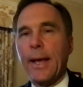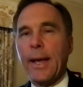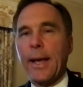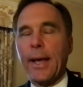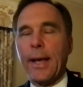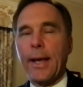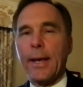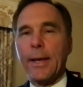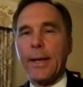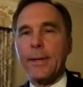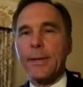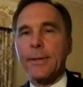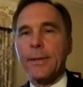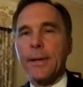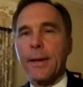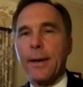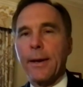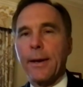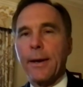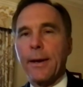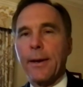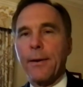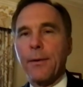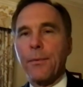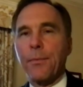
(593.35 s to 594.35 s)
and
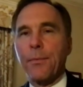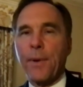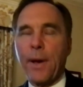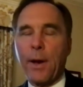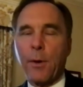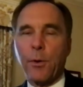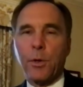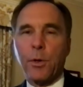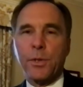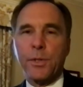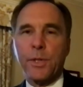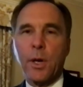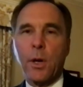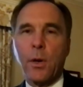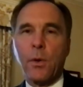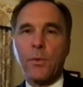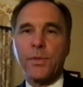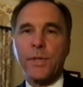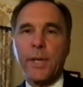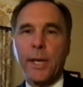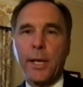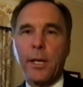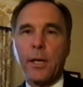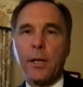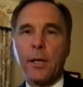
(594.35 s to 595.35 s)
found
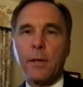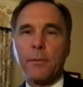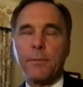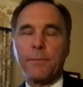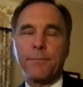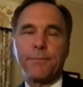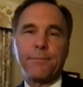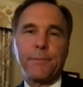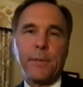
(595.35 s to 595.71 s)
ourselves in a,